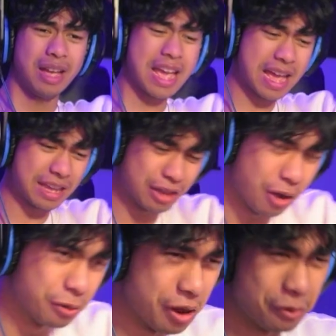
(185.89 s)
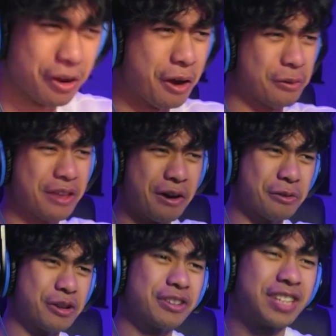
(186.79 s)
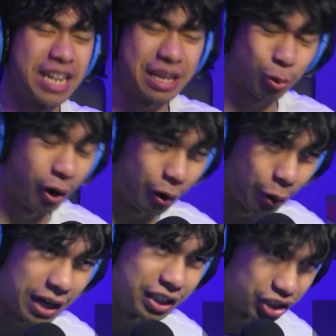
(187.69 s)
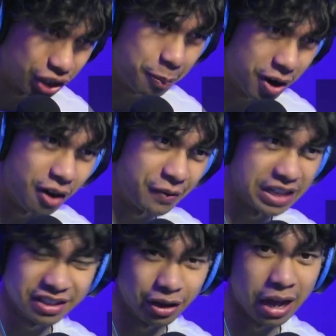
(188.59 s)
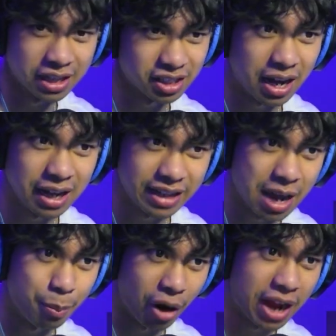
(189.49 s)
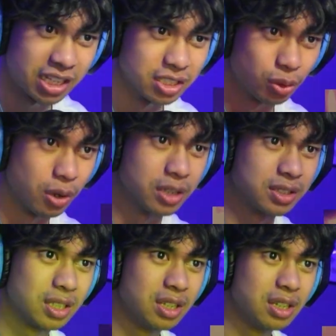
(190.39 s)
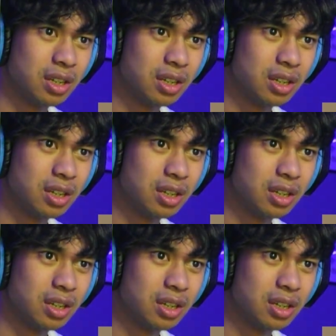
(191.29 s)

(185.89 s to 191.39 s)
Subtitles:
Hey, no, your teeth were already sharp enough as a goddamn Brachiosaurus.